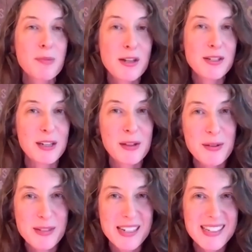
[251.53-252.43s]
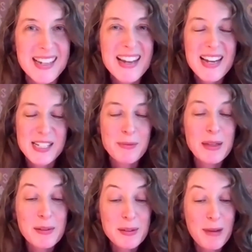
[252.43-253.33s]
the project closes. So
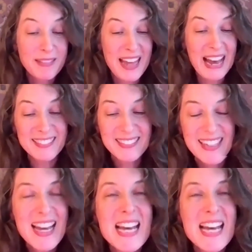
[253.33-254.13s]
we learned about that.